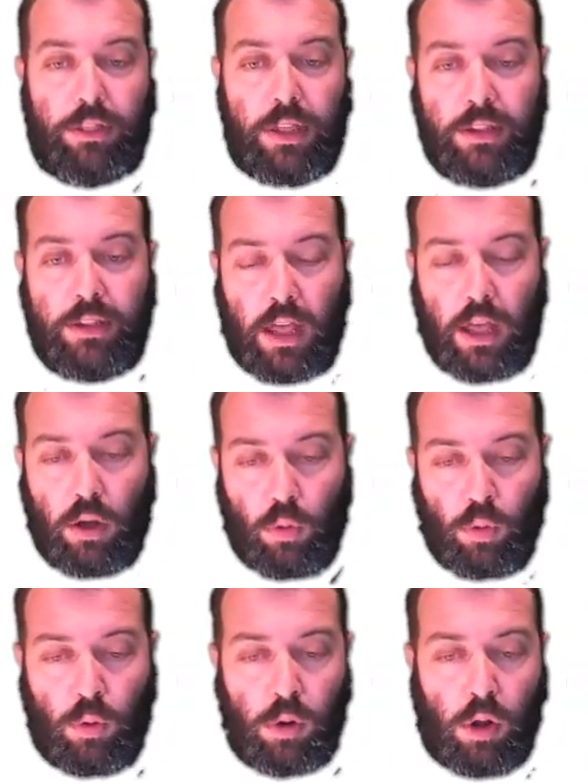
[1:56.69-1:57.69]
these are
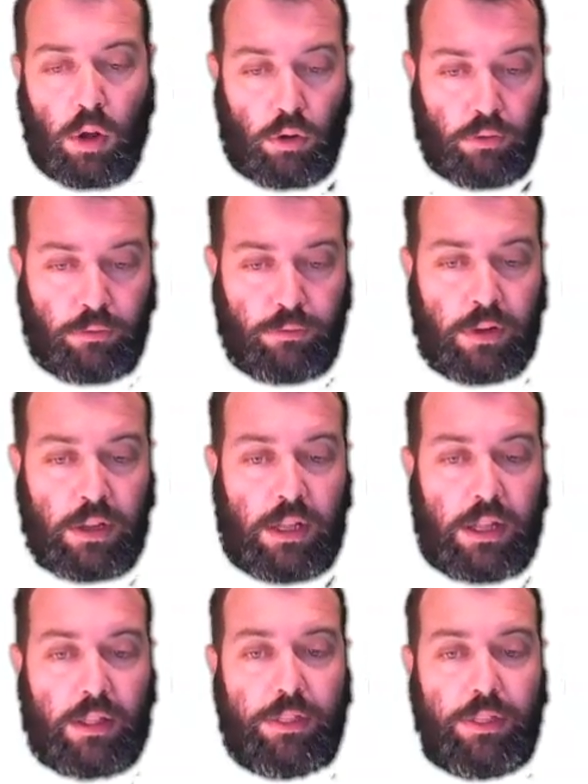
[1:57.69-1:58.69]
all of
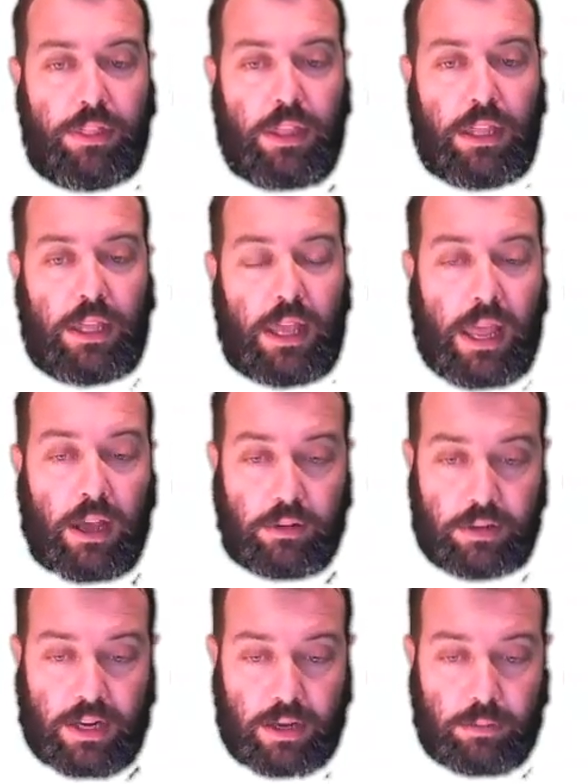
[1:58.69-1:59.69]
the
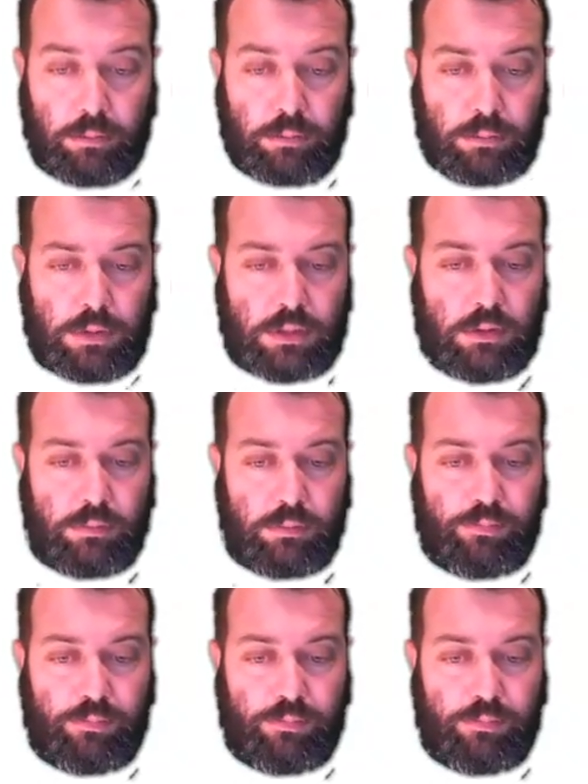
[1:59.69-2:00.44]
outcomes